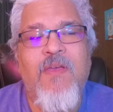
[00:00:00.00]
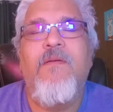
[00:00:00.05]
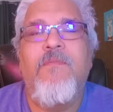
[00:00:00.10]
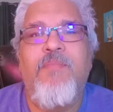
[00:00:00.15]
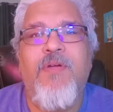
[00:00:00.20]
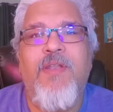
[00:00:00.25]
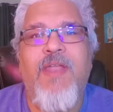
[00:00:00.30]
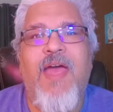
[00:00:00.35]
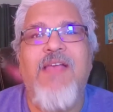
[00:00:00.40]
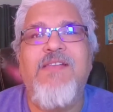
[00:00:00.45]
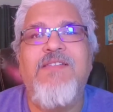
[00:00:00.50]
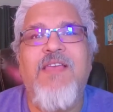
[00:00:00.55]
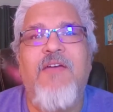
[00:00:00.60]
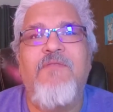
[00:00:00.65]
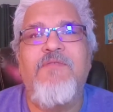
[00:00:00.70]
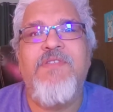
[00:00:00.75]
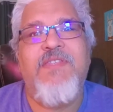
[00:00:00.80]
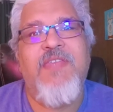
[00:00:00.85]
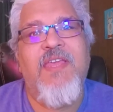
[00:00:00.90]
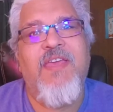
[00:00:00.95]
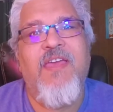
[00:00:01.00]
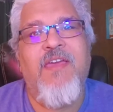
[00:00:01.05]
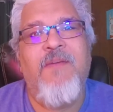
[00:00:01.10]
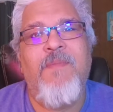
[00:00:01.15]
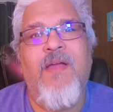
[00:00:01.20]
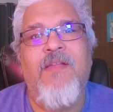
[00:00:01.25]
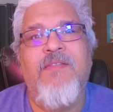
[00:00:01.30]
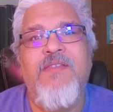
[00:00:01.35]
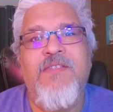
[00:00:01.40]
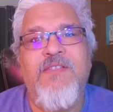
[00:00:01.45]
But as I was thinking
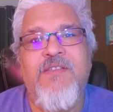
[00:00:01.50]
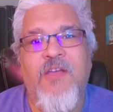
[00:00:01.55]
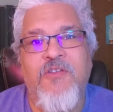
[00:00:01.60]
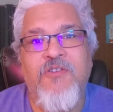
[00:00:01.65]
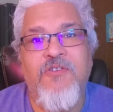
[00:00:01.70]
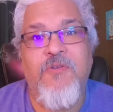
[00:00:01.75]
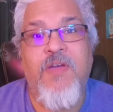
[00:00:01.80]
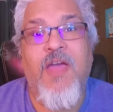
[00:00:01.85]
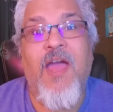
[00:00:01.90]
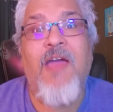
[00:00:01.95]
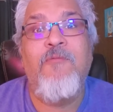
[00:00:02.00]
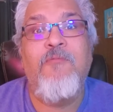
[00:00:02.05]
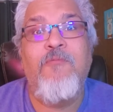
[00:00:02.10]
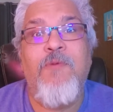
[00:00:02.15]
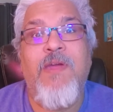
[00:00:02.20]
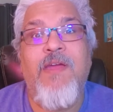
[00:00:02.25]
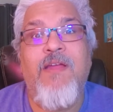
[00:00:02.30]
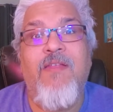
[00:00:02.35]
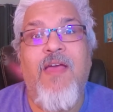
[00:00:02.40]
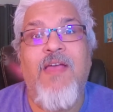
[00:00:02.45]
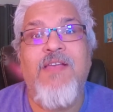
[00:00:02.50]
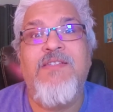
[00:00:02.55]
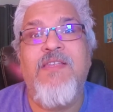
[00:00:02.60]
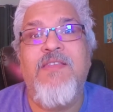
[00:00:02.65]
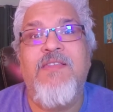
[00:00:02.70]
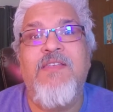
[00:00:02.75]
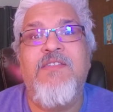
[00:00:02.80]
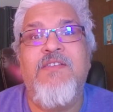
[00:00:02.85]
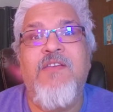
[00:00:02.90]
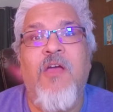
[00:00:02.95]
about this country, I realized
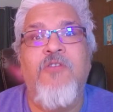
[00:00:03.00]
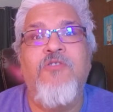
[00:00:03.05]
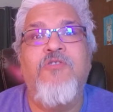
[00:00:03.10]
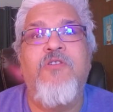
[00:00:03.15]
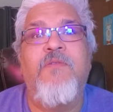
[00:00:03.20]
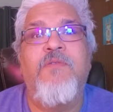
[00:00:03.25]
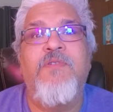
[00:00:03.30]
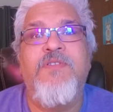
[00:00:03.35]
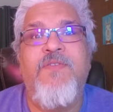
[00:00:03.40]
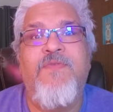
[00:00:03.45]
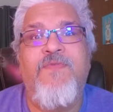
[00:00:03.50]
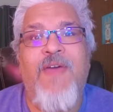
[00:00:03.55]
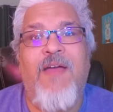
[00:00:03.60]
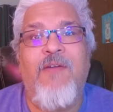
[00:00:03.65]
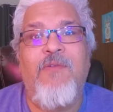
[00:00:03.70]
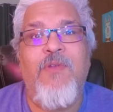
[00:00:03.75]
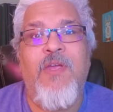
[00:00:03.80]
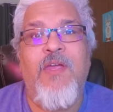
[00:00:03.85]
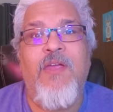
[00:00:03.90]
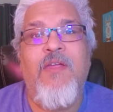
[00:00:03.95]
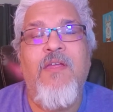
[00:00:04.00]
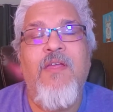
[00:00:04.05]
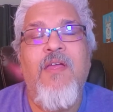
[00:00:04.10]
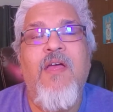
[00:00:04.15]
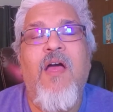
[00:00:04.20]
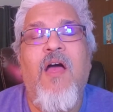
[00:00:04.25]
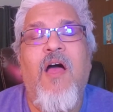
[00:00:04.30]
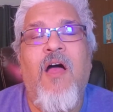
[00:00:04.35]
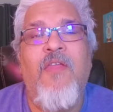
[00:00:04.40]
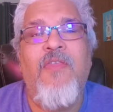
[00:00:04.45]
that this country was founded
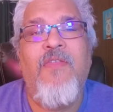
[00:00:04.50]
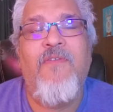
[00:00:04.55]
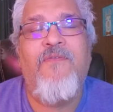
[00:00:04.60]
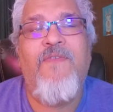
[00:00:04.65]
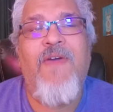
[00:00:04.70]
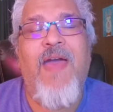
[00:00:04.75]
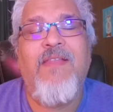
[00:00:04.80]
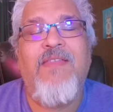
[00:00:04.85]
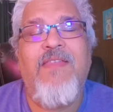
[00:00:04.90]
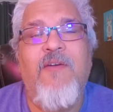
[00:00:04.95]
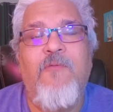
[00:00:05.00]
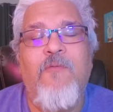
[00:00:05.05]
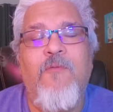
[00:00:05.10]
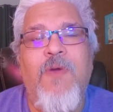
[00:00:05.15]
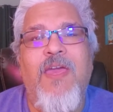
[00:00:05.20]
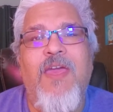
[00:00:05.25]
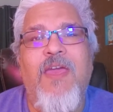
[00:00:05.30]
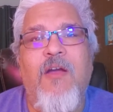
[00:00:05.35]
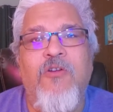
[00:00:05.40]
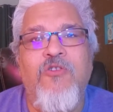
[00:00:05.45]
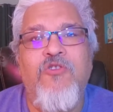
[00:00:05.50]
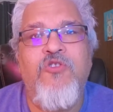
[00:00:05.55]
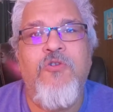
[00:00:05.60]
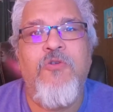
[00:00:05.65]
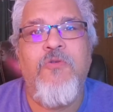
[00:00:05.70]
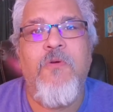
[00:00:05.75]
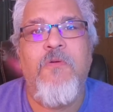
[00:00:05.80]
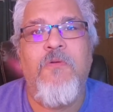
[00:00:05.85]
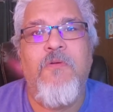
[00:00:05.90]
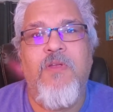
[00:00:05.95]
on the fact that we are
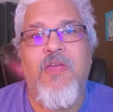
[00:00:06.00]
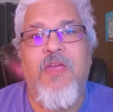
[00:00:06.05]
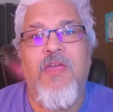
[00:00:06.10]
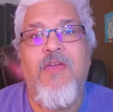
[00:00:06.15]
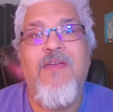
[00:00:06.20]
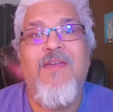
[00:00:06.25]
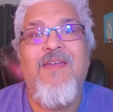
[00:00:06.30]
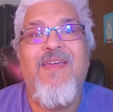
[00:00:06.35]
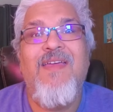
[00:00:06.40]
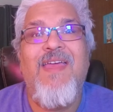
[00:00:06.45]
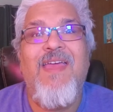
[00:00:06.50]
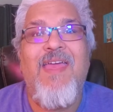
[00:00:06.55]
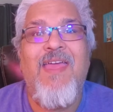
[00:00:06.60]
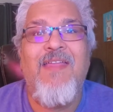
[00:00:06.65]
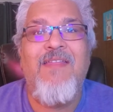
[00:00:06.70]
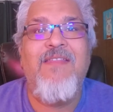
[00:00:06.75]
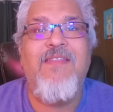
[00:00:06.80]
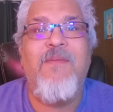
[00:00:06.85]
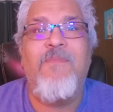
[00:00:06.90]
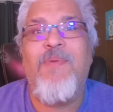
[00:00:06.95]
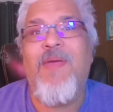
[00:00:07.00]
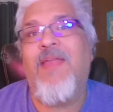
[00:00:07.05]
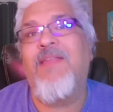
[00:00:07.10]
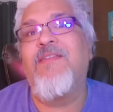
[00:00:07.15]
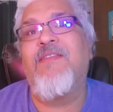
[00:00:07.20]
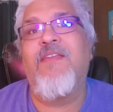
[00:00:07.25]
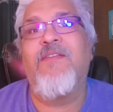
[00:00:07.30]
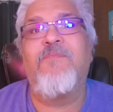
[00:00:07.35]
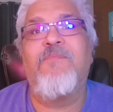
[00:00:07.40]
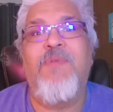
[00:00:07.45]
truly
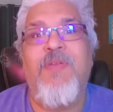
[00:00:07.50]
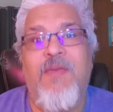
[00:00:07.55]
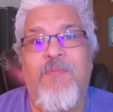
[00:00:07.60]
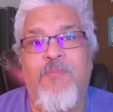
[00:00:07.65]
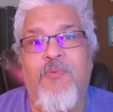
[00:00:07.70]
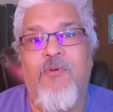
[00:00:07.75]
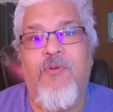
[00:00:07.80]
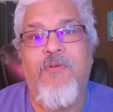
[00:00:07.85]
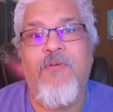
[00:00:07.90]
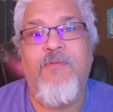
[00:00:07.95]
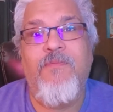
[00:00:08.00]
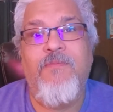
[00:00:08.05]
independent people.